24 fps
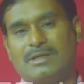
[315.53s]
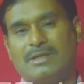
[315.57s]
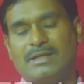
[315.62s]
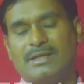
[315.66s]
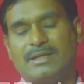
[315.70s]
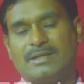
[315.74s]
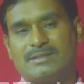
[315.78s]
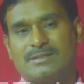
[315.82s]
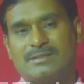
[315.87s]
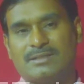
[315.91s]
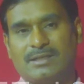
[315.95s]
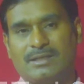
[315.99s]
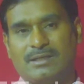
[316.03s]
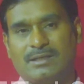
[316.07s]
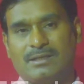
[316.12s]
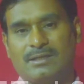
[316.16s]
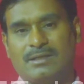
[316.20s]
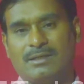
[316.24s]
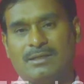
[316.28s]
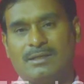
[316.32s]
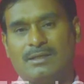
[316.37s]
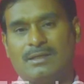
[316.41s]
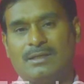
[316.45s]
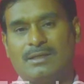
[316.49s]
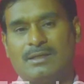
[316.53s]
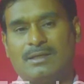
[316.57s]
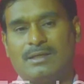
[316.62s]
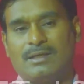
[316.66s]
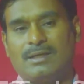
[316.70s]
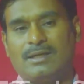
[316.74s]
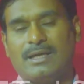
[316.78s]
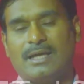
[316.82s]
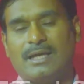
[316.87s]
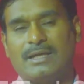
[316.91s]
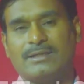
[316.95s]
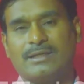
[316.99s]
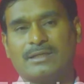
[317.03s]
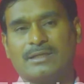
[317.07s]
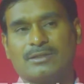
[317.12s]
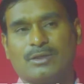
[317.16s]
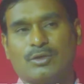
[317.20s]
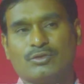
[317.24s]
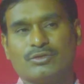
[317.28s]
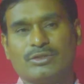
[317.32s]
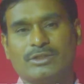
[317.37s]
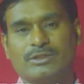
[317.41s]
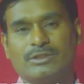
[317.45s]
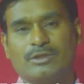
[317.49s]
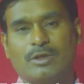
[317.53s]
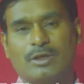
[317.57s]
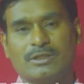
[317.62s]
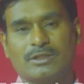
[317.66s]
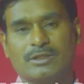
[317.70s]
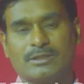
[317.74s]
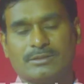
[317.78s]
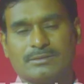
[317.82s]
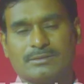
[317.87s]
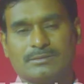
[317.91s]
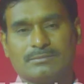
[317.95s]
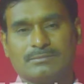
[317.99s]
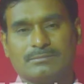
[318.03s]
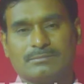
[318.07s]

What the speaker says: let us say $100,000,